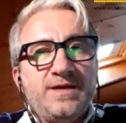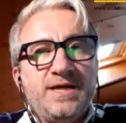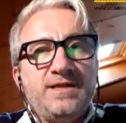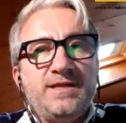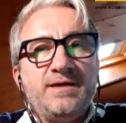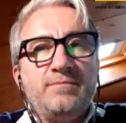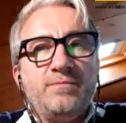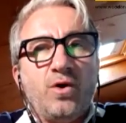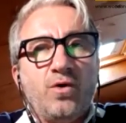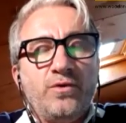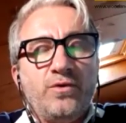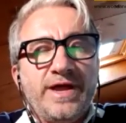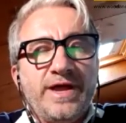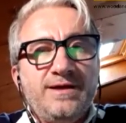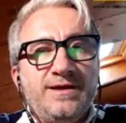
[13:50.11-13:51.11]
in the
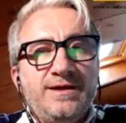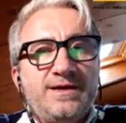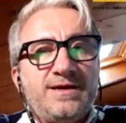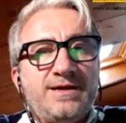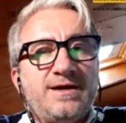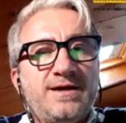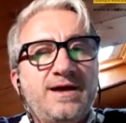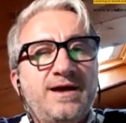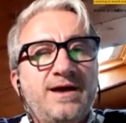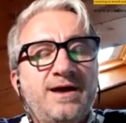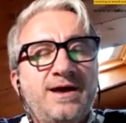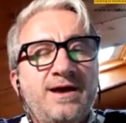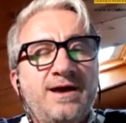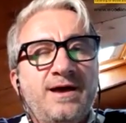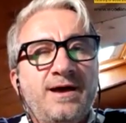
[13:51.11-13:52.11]
morning
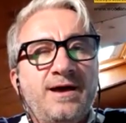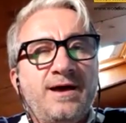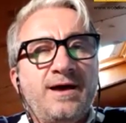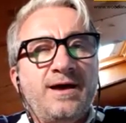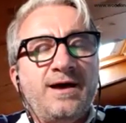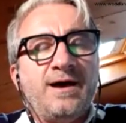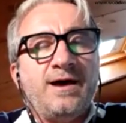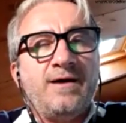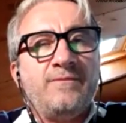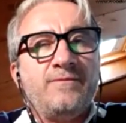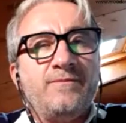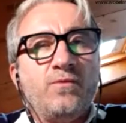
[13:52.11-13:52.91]
2